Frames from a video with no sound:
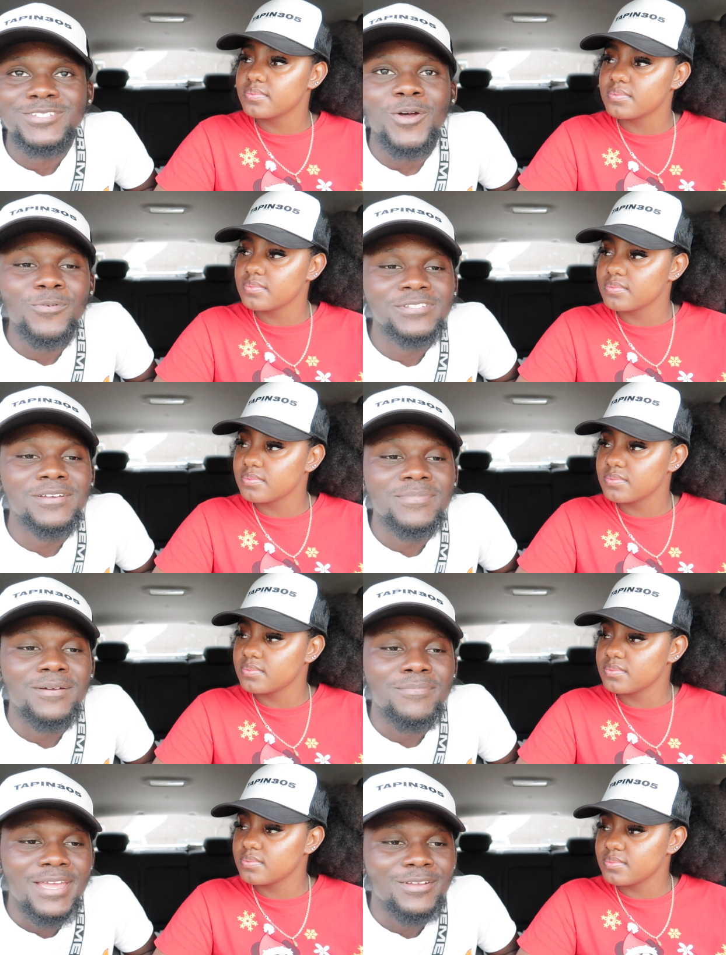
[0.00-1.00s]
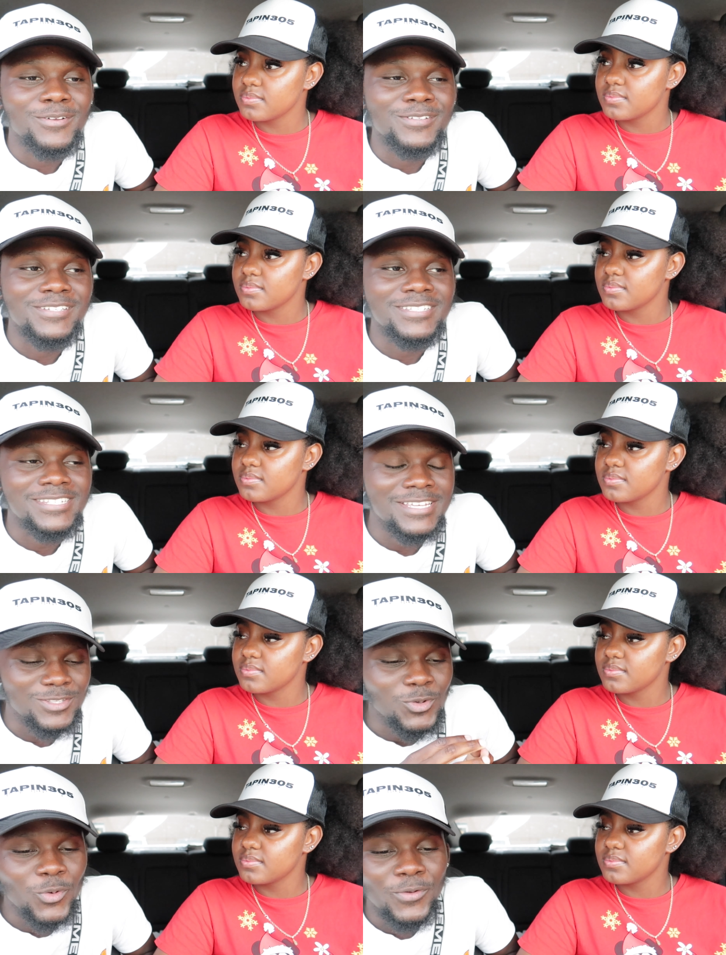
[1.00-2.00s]
Speaker 1: song was gonna be a banger. Just seeing
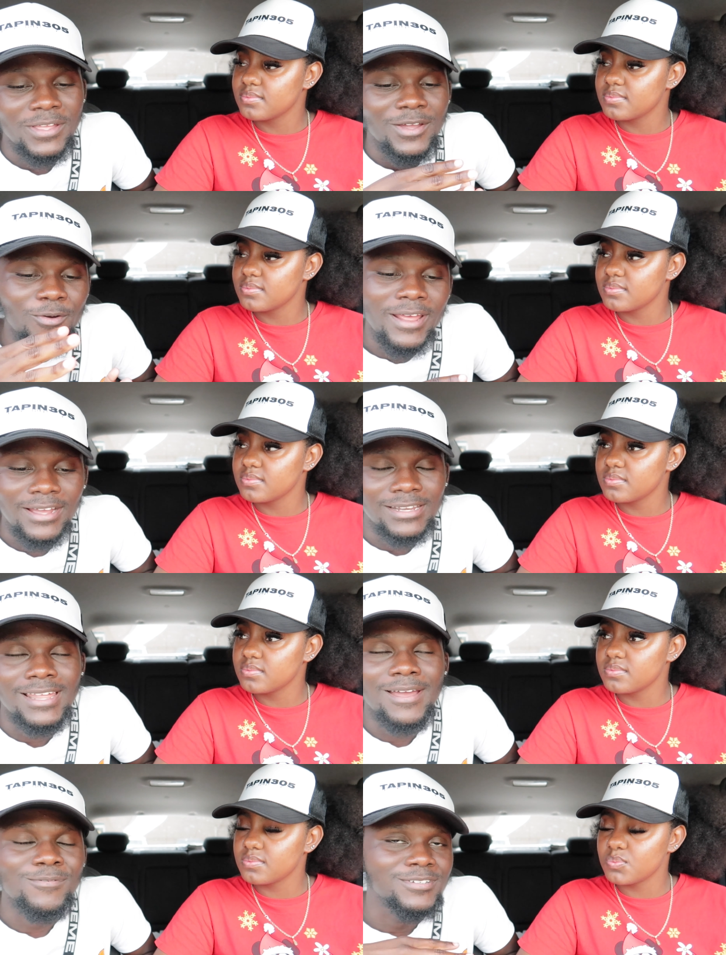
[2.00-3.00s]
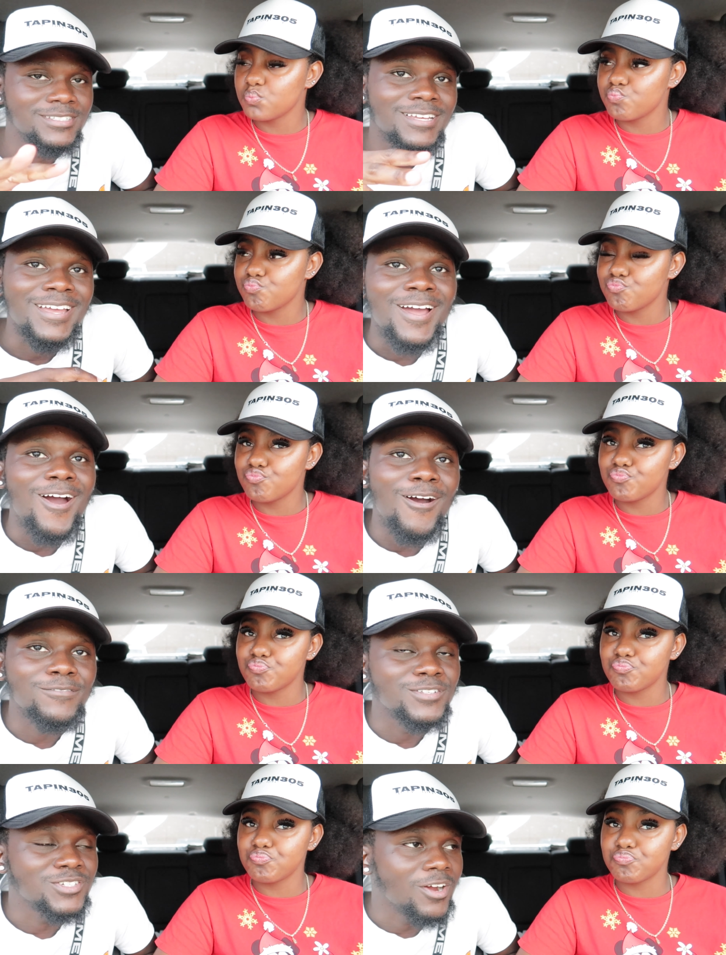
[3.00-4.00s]
Tory and Kodak collab was off
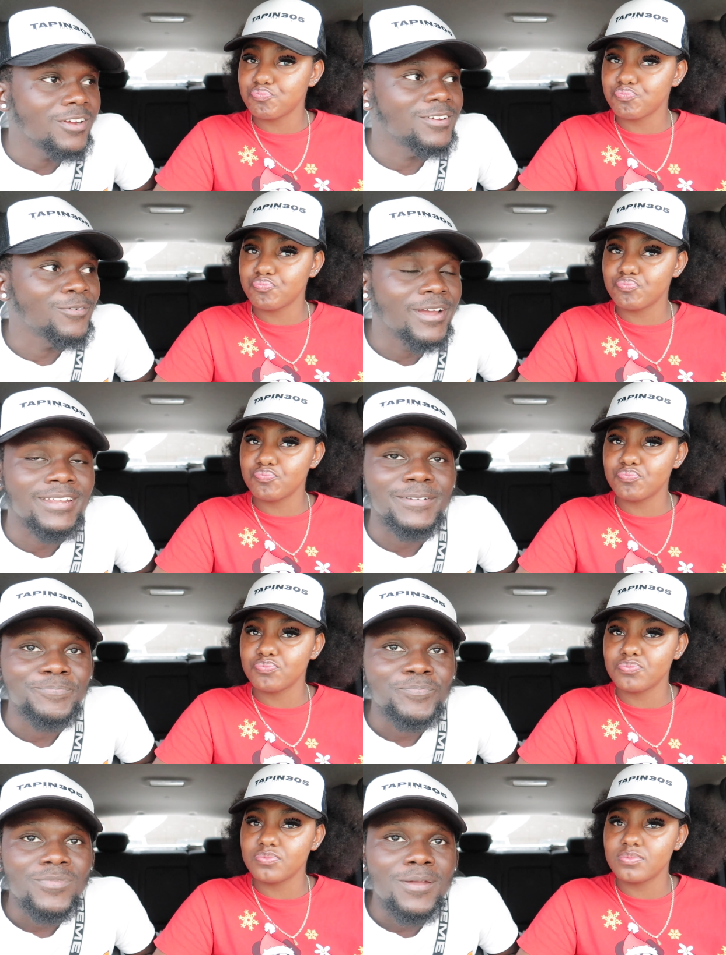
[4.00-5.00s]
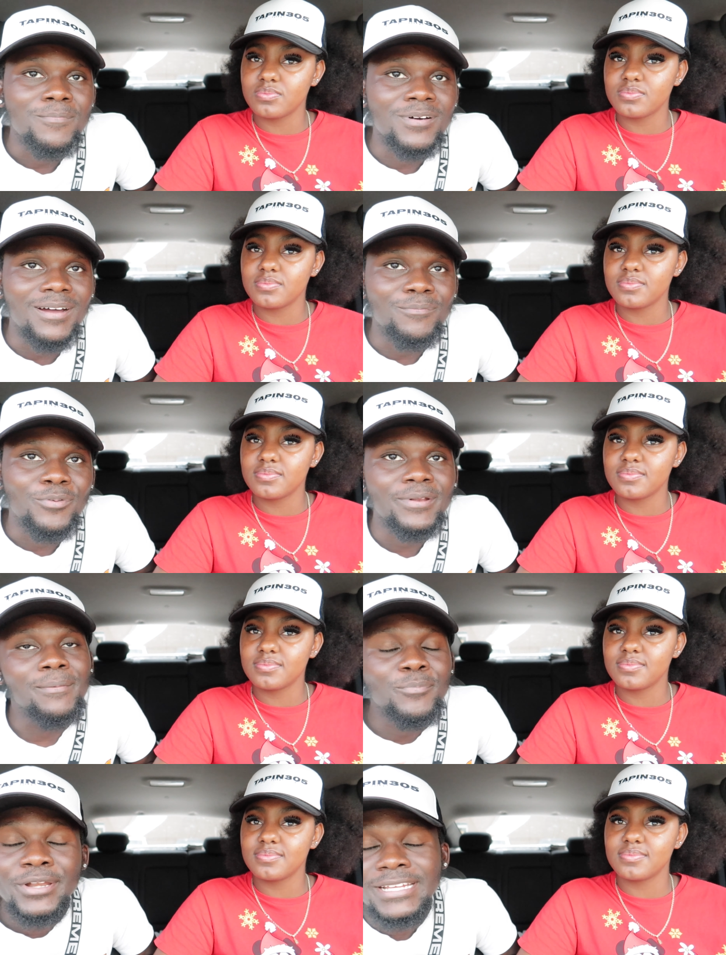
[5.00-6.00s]
the chart already. But I'm pretty,
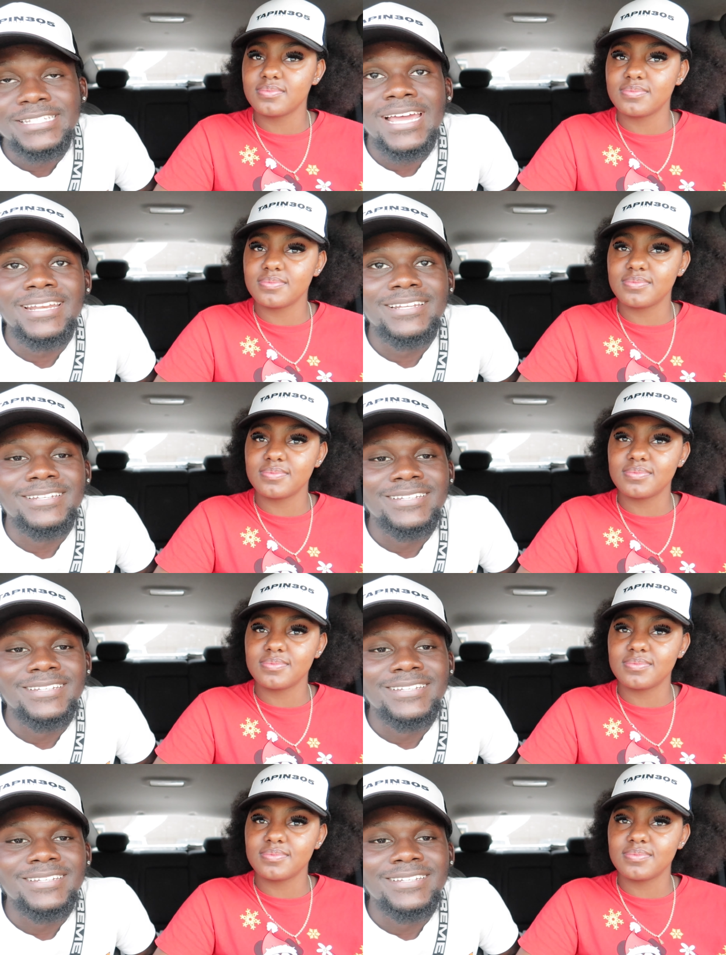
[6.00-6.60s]
I'm pretty excited